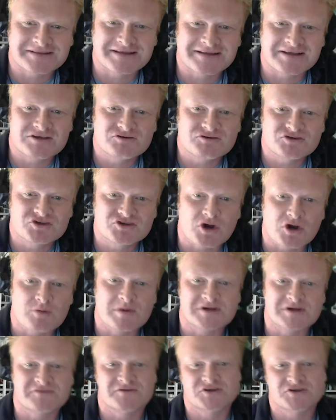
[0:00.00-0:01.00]
Thank you so
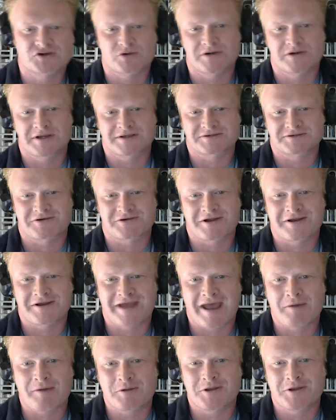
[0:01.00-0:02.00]
much for joining us,
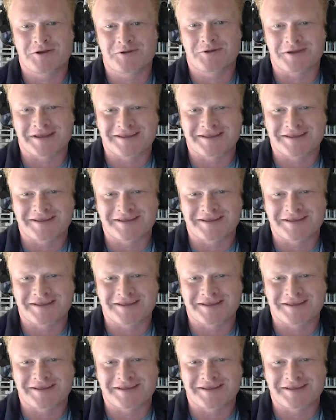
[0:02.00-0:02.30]
Oriana. How are you doing?